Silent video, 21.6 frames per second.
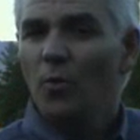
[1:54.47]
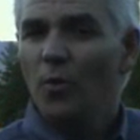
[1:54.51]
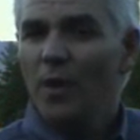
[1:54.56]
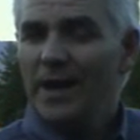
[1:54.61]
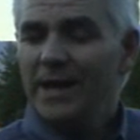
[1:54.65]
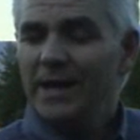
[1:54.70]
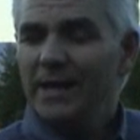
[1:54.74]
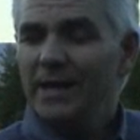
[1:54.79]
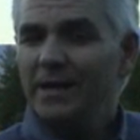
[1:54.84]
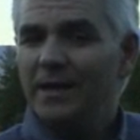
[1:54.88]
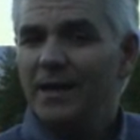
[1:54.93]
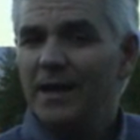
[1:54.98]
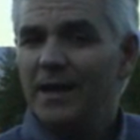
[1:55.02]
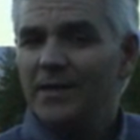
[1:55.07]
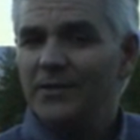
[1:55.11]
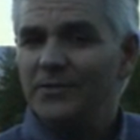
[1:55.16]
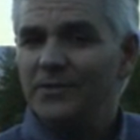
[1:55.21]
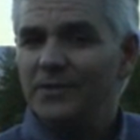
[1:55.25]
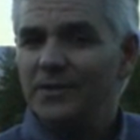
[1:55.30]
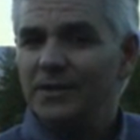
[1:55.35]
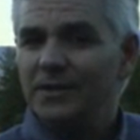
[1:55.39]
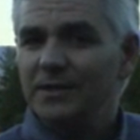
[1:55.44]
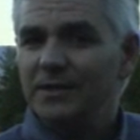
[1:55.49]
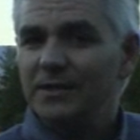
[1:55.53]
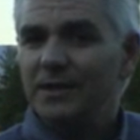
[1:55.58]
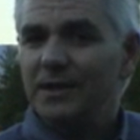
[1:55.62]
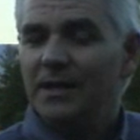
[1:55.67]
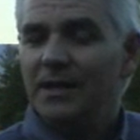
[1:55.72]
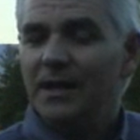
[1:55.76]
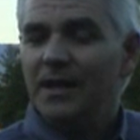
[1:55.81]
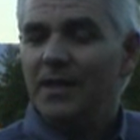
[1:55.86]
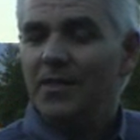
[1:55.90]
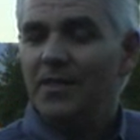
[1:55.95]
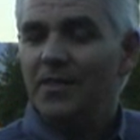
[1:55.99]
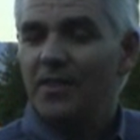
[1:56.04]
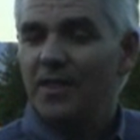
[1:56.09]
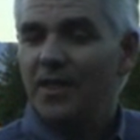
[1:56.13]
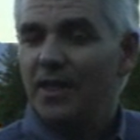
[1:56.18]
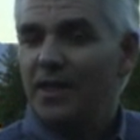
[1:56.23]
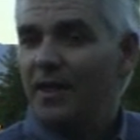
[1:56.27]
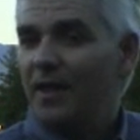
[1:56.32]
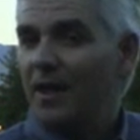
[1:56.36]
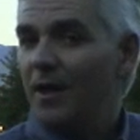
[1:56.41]
Recognizing
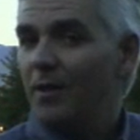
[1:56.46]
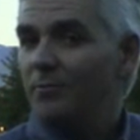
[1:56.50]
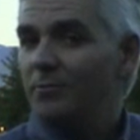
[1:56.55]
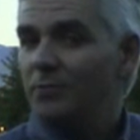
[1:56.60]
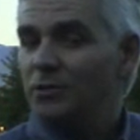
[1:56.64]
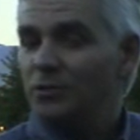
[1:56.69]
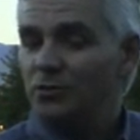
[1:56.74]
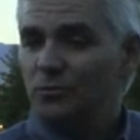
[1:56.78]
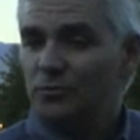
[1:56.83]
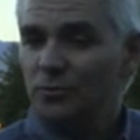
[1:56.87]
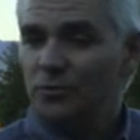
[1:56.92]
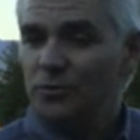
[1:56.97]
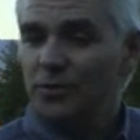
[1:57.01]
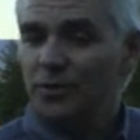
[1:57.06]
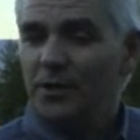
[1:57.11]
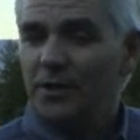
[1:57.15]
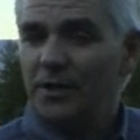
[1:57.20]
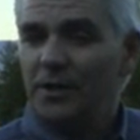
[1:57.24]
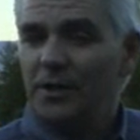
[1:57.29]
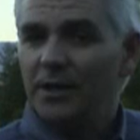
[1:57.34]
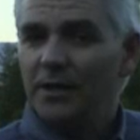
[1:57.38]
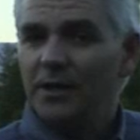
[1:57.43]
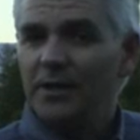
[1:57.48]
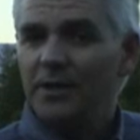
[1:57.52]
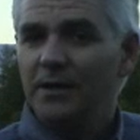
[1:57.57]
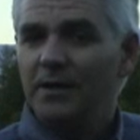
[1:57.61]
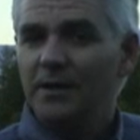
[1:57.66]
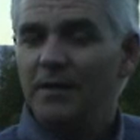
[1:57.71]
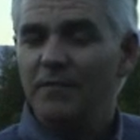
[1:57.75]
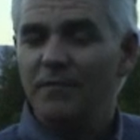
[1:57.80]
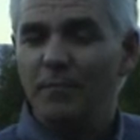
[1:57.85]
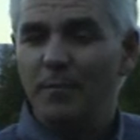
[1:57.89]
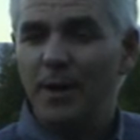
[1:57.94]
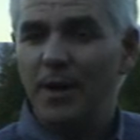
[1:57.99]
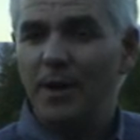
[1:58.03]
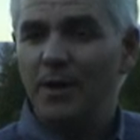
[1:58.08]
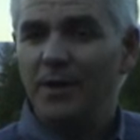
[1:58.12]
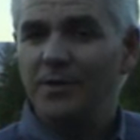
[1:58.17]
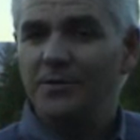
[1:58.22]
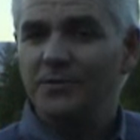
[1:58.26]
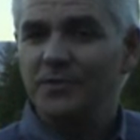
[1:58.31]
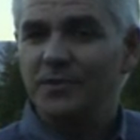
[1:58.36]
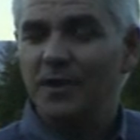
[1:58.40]
that a majority of
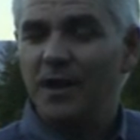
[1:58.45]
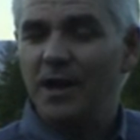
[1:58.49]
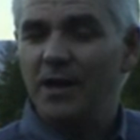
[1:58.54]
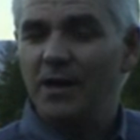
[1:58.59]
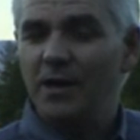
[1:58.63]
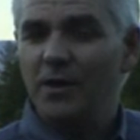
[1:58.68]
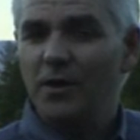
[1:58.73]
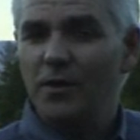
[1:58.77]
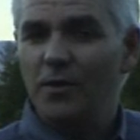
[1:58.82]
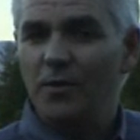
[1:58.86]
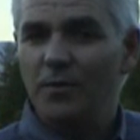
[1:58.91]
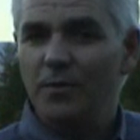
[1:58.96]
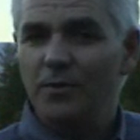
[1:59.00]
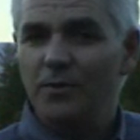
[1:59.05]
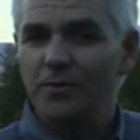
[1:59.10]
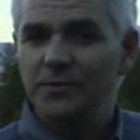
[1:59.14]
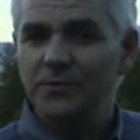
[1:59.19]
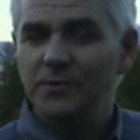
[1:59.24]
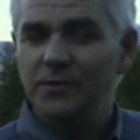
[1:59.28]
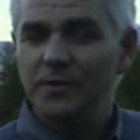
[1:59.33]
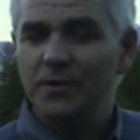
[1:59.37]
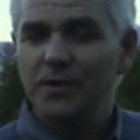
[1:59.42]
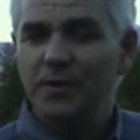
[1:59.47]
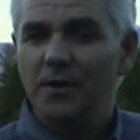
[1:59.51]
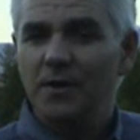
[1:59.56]
Americans and Idahoans